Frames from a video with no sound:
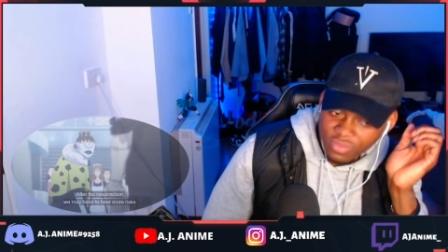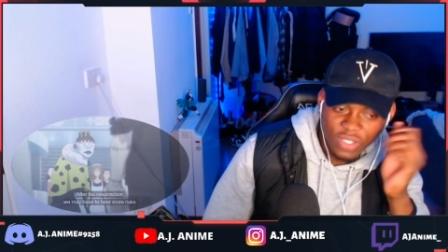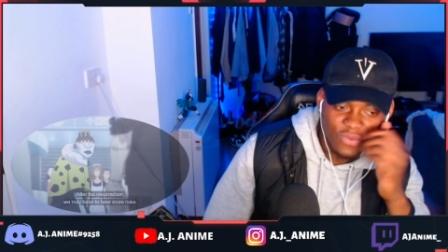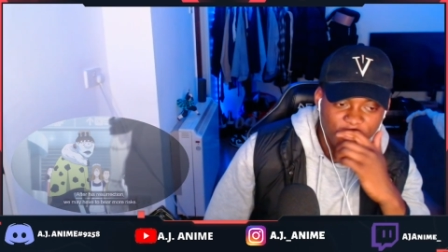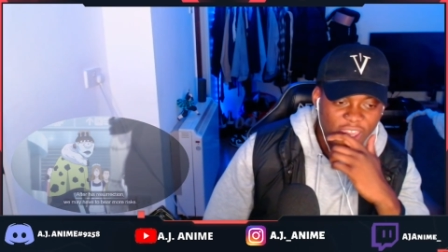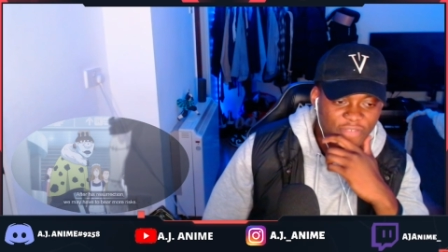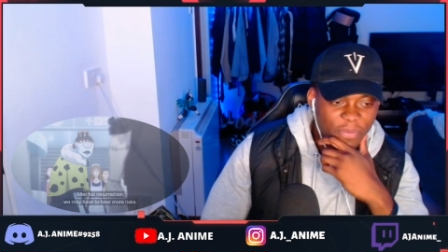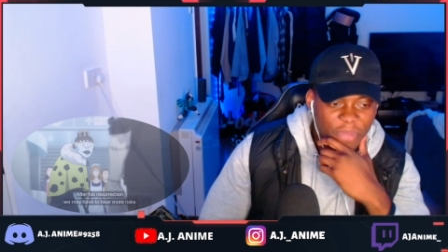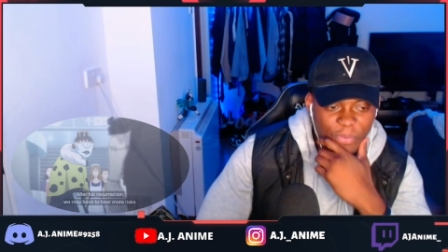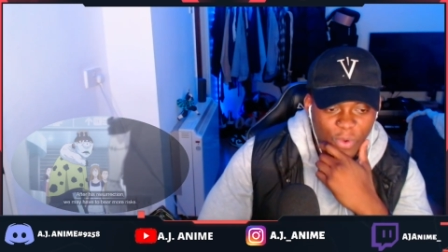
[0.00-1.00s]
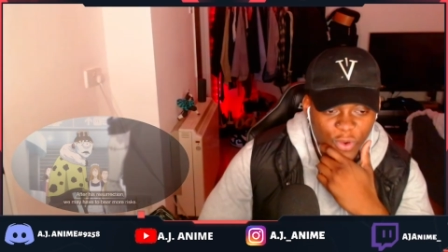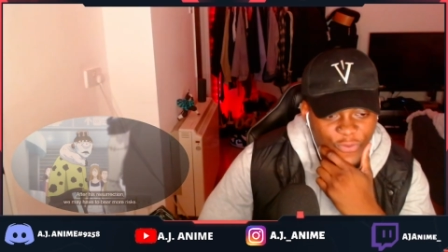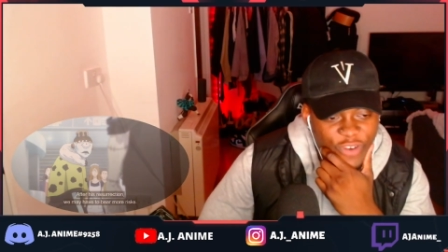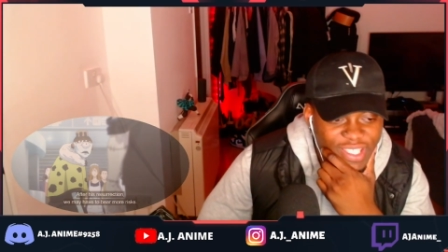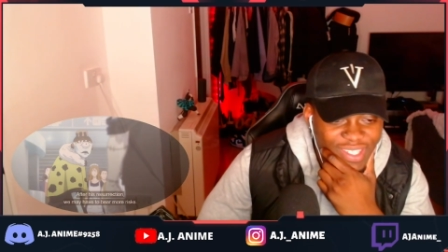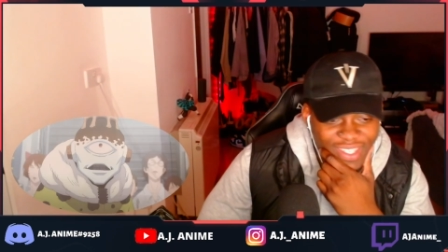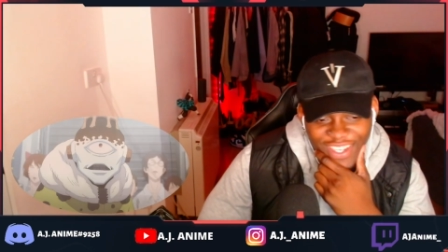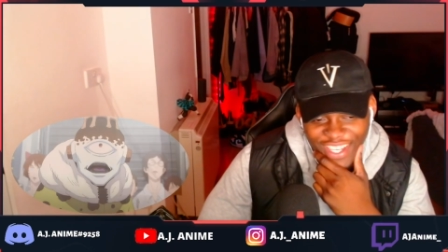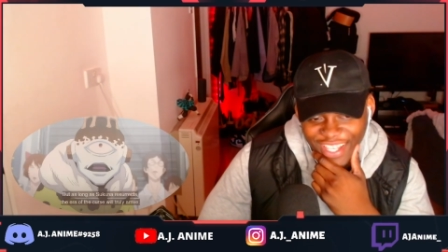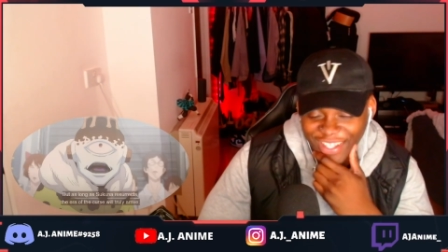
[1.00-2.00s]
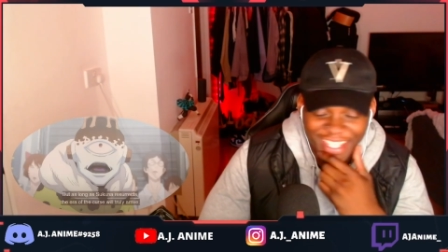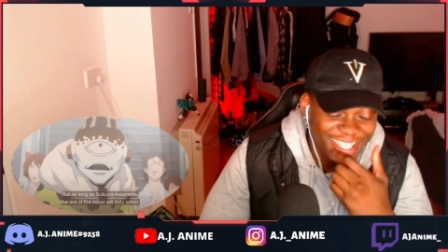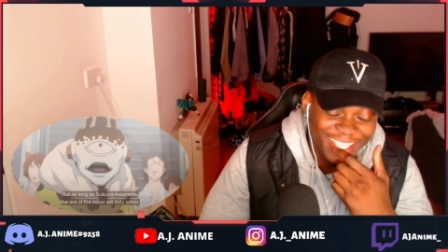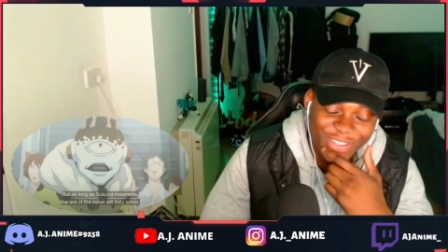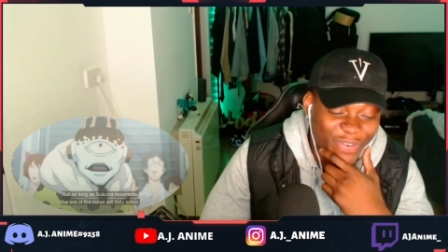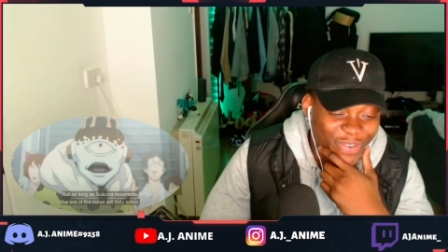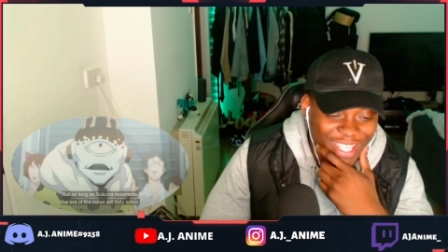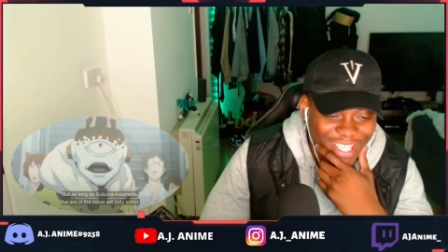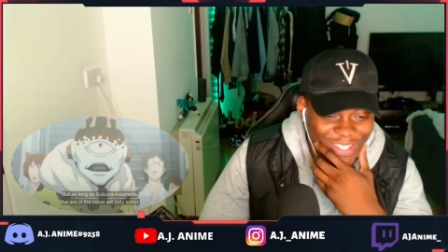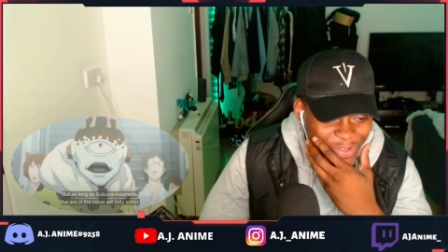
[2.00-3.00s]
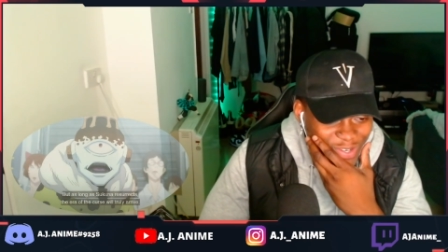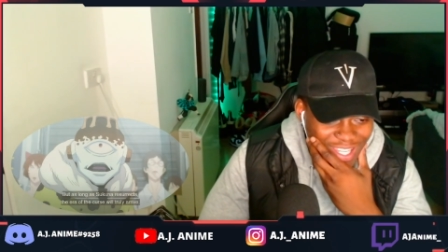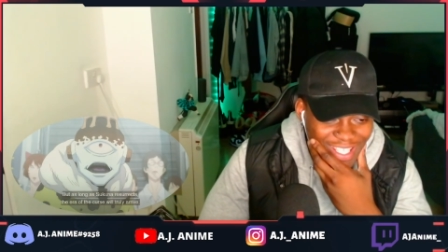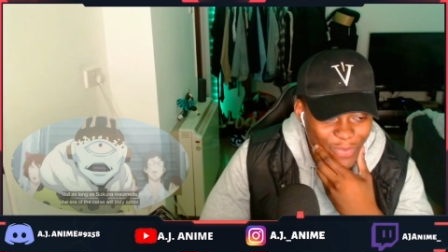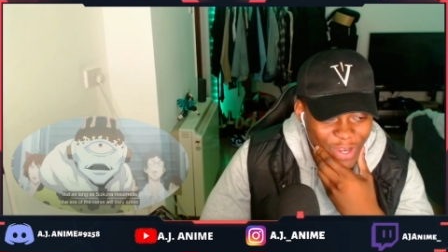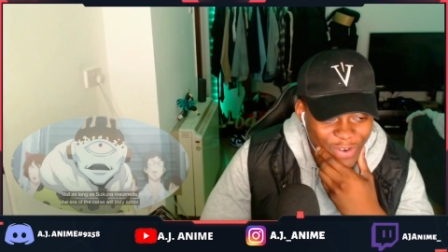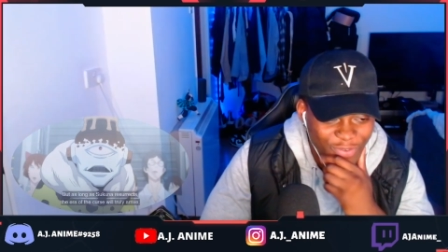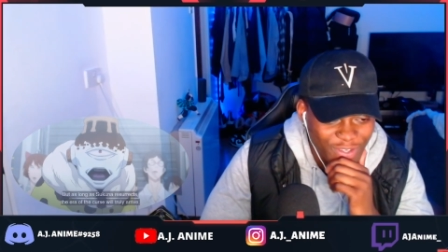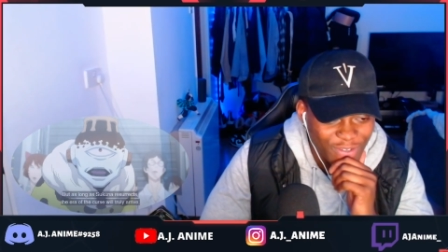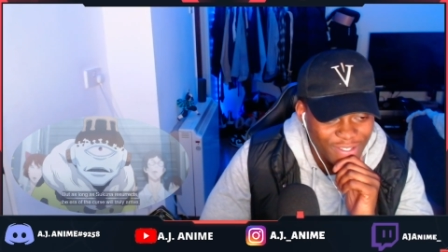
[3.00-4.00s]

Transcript: We may have to bear more risk. Because it's true, Skuna isn't one of you.